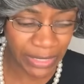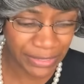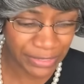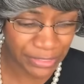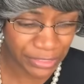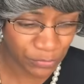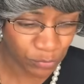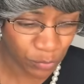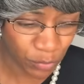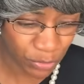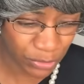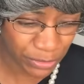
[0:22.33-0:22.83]
I
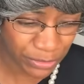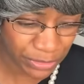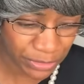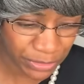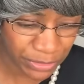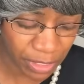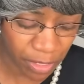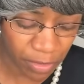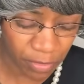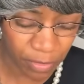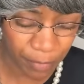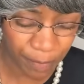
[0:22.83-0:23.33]
just wanted to
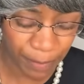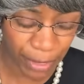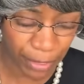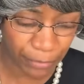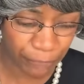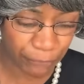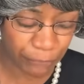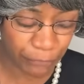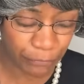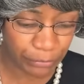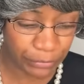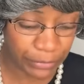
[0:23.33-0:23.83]
talk
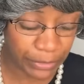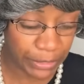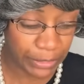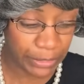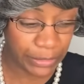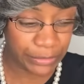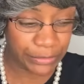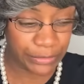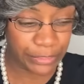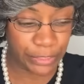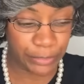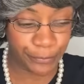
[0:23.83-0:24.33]
about a few
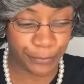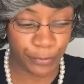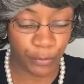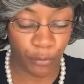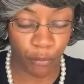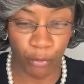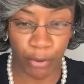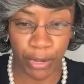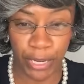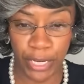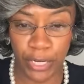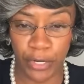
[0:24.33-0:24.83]
things that's
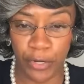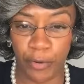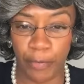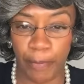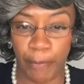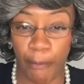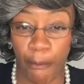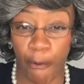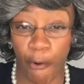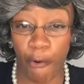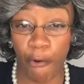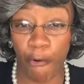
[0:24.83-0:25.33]
been weighing
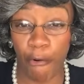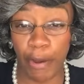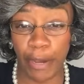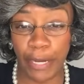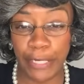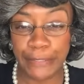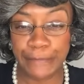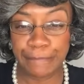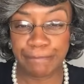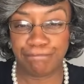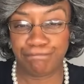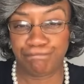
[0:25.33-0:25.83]
on my heart